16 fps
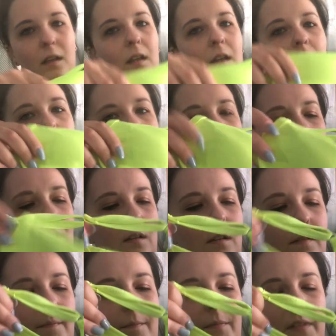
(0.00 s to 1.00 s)
and
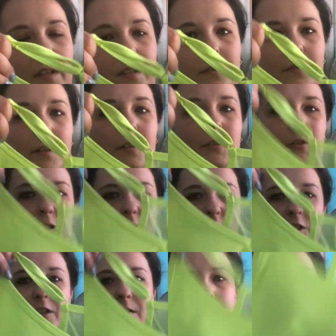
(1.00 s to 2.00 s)
then it's very
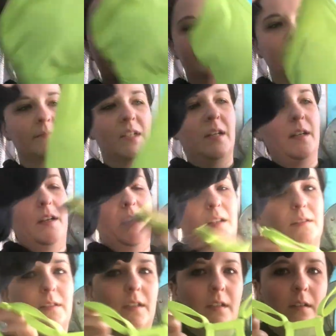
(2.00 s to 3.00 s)
stretchy, and it
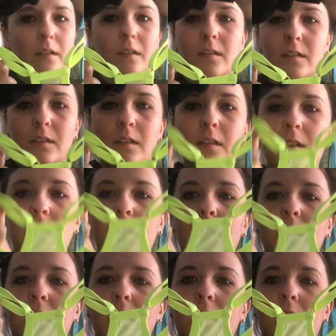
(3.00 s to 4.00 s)
has like a
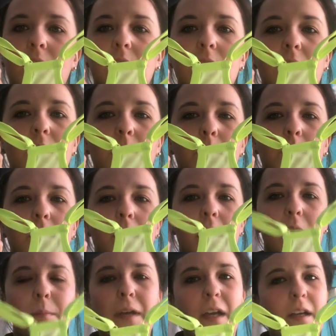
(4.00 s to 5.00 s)
see-through
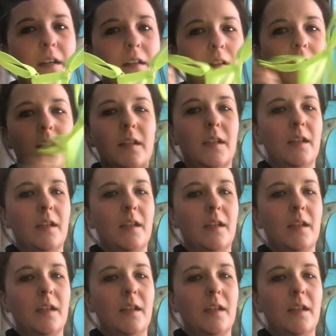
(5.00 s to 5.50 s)
kind of back looking